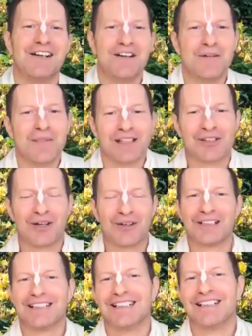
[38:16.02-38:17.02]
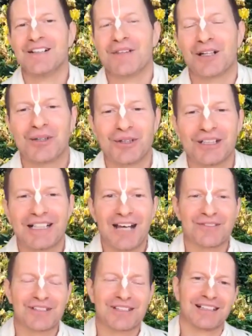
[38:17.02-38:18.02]
So
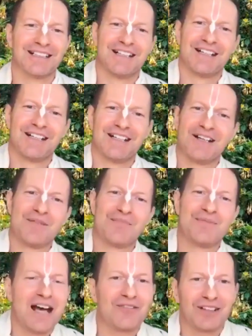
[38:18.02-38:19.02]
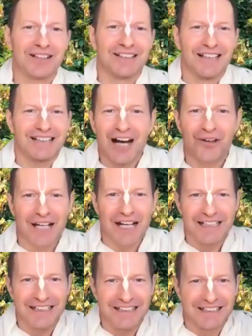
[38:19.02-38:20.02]
Gurudev's never allowed
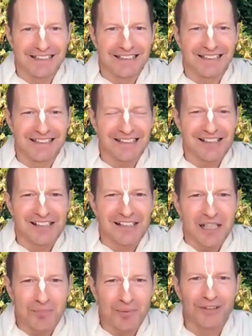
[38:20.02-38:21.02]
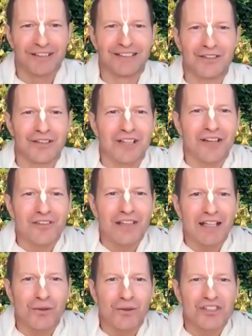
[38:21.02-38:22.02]
any slip.
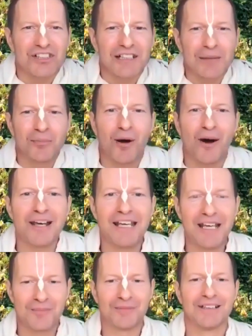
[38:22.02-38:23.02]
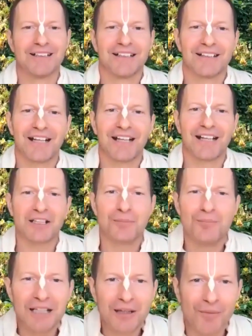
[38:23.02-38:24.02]
Nothing could slip by him that
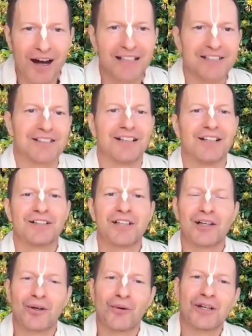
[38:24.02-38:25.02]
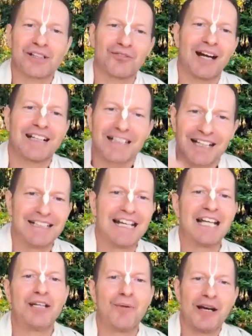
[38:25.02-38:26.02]
minimized the glories of Radhika in
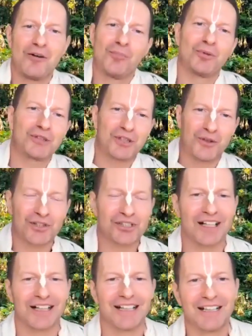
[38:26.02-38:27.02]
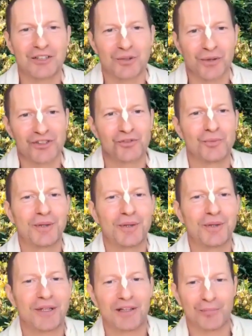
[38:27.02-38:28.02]
any way or put Krishna into a
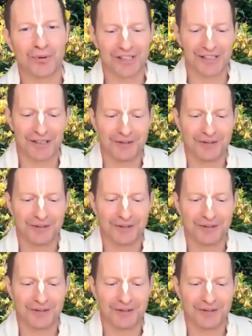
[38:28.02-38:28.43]
superior position.